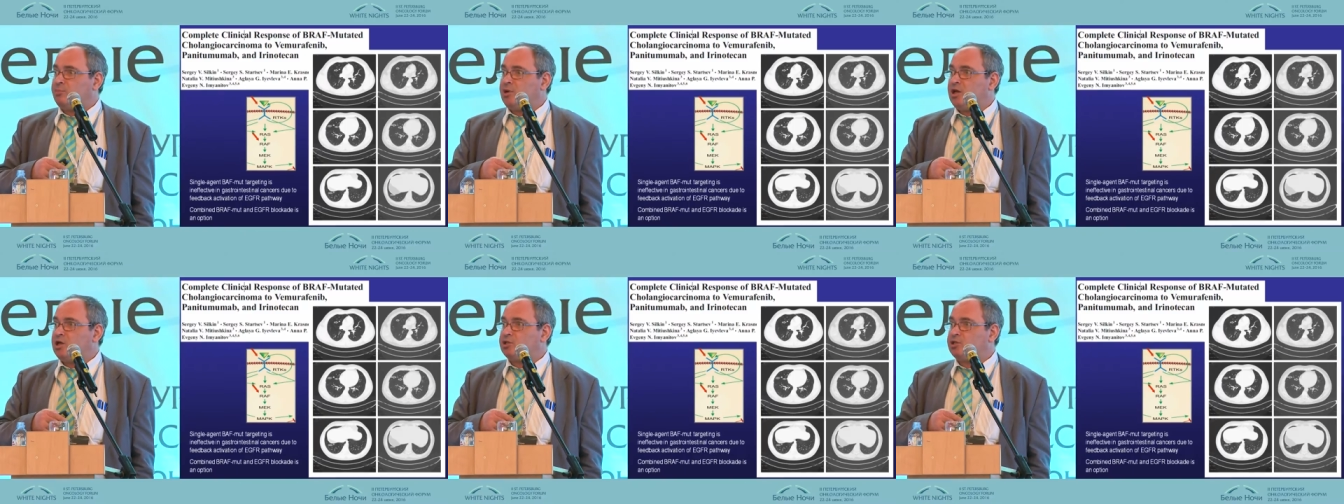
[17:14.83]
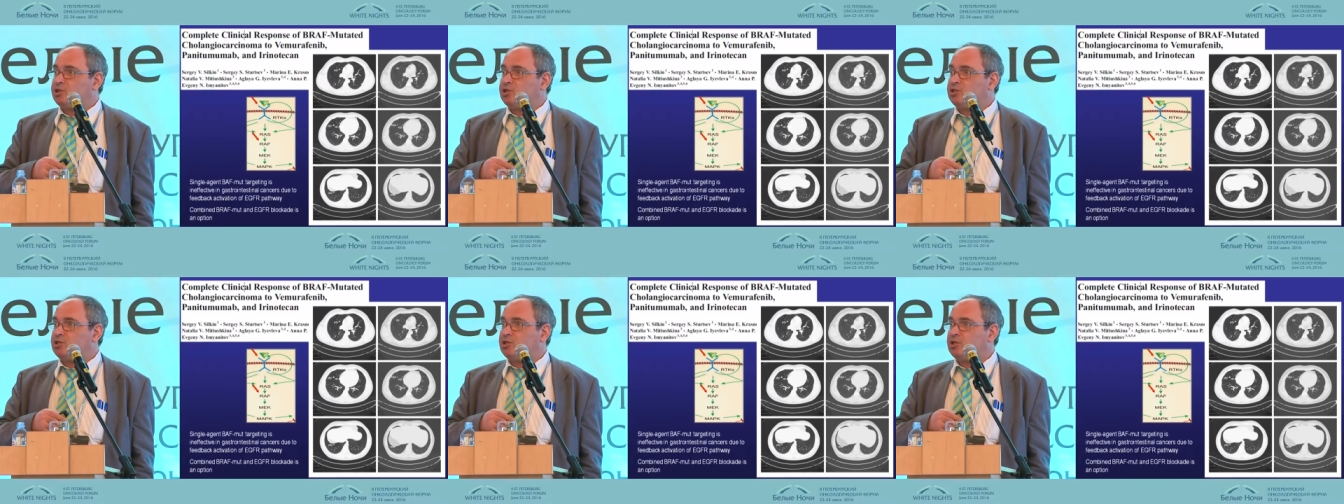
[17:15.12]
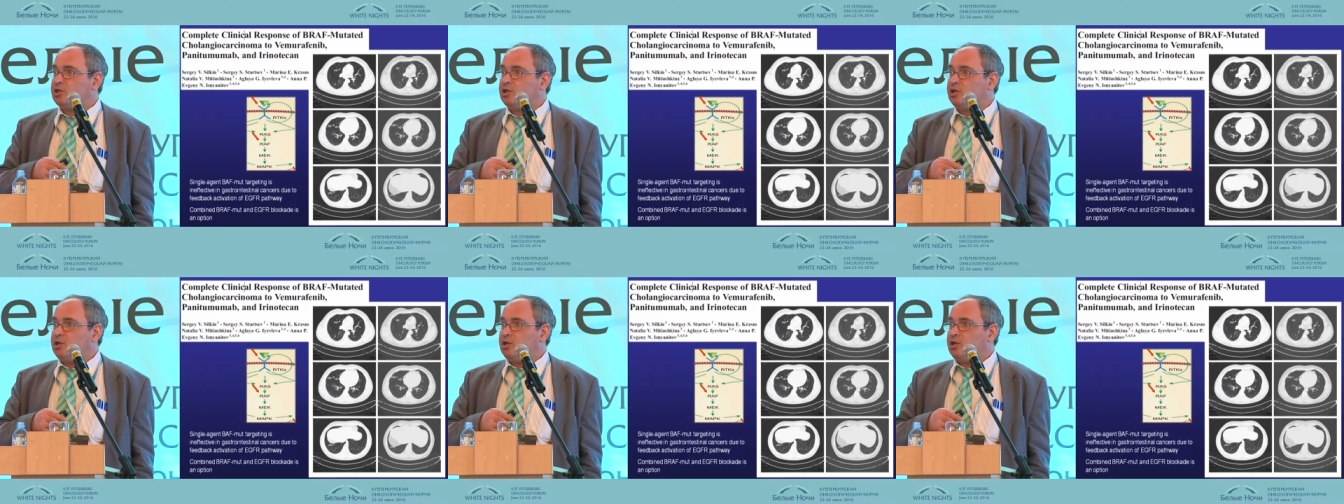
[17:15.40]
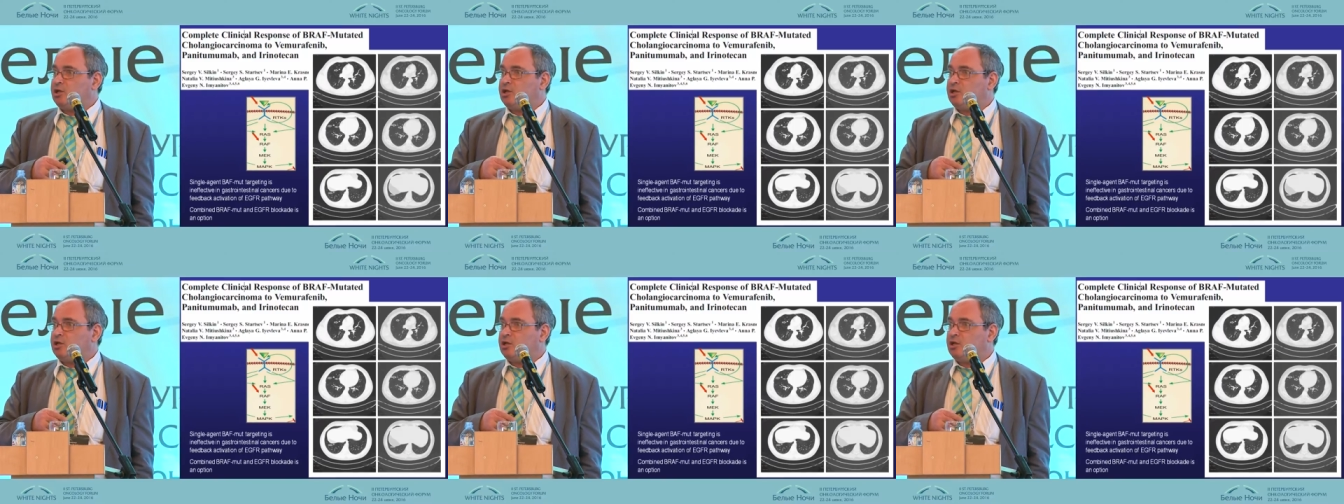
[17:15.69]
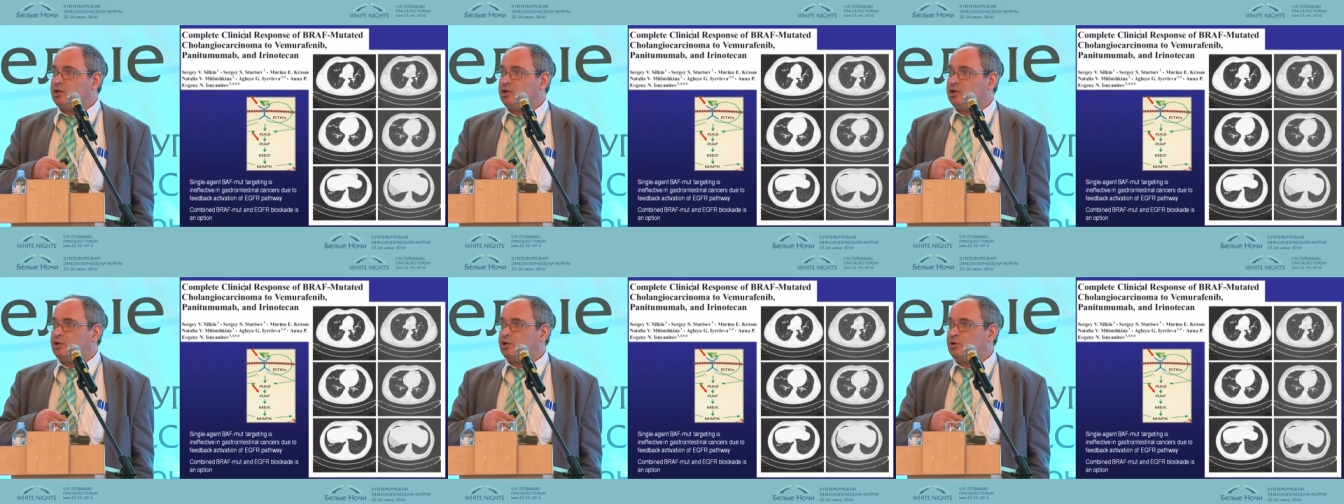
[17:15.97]
patients
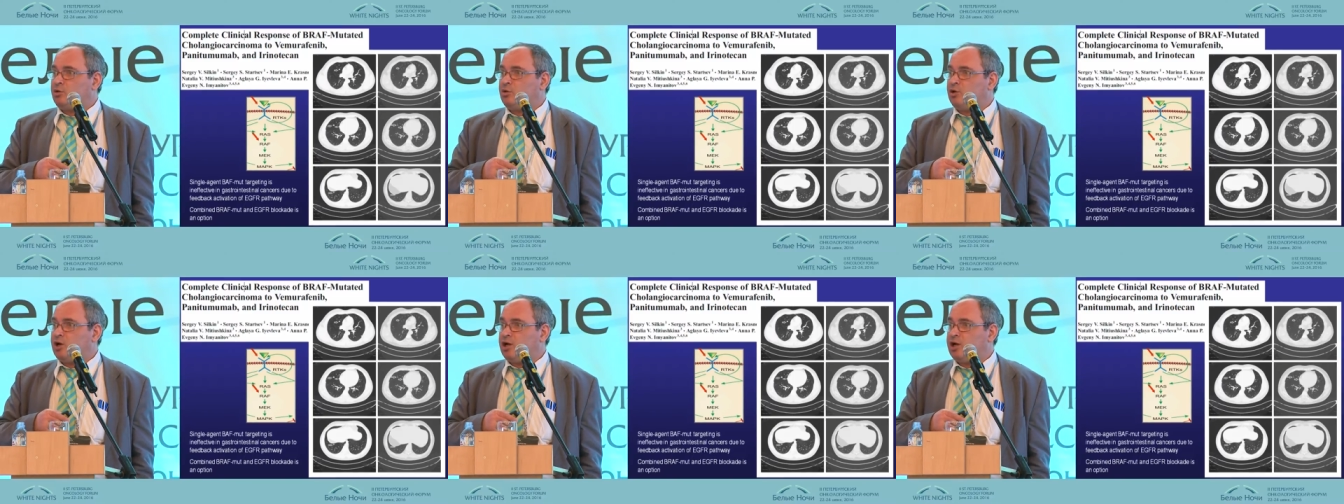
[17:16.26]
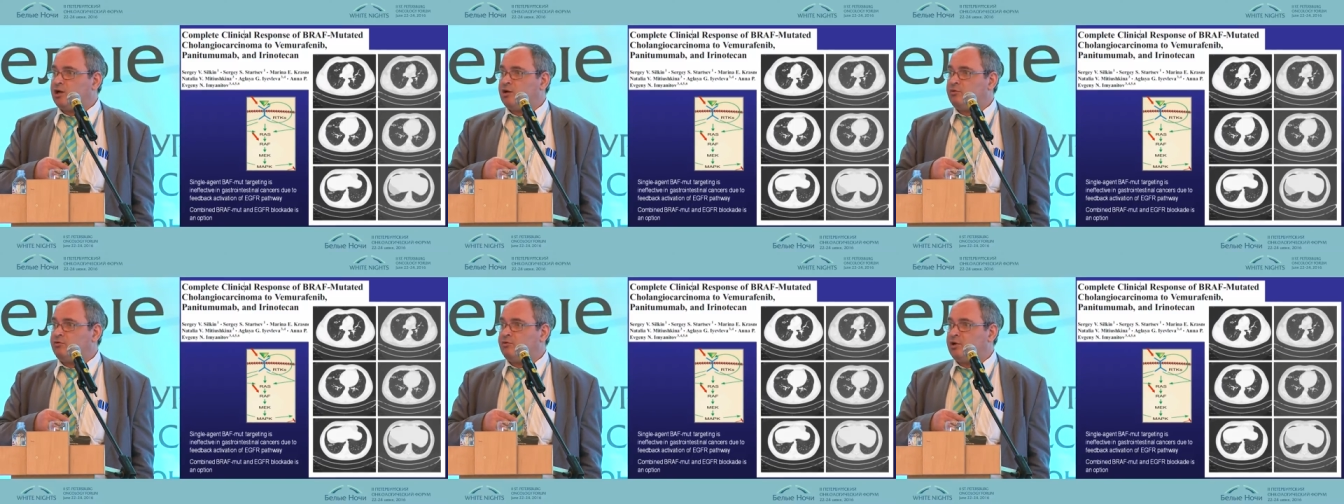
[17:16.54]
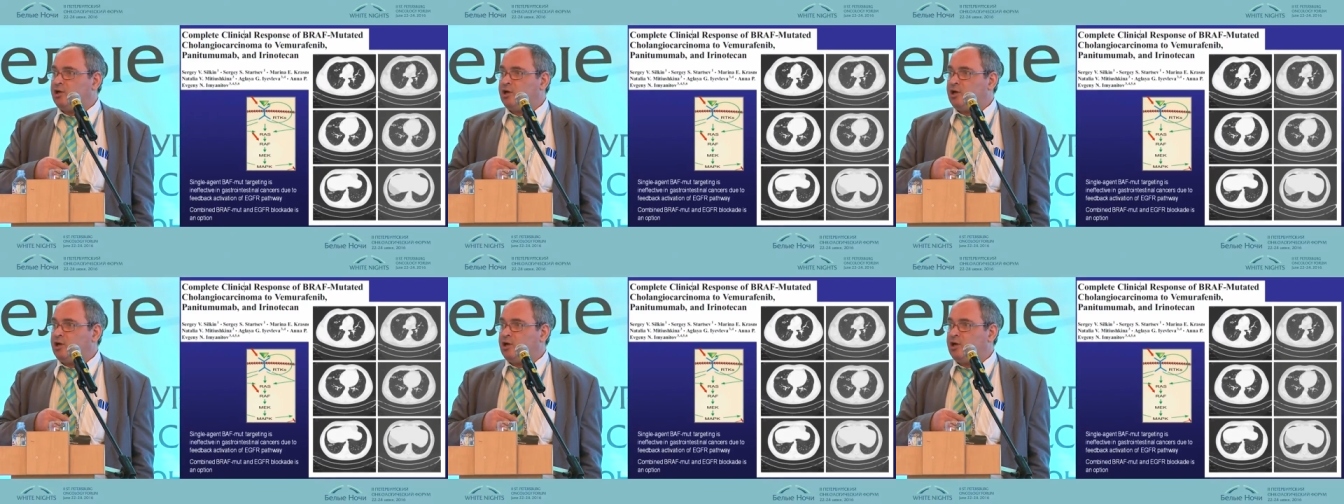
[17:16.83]
uh, who have